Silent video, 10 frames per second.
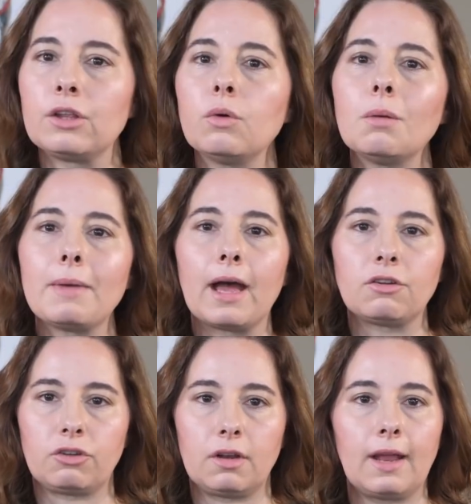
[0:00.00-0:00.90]
Can you
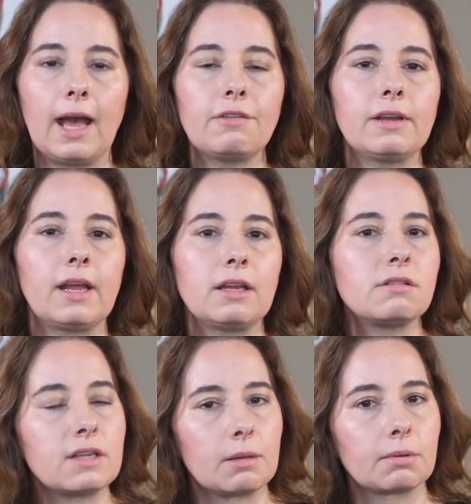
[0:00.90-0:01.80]
imagine having
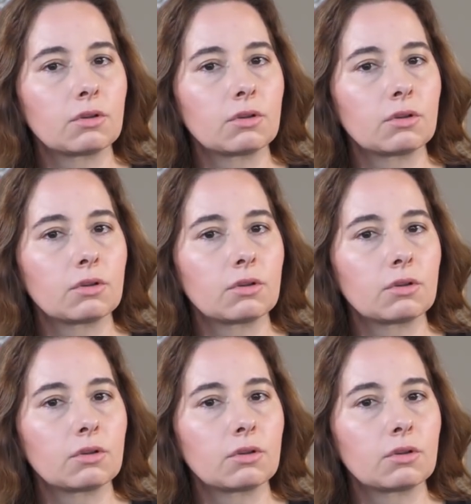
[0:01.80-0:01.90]
a deep,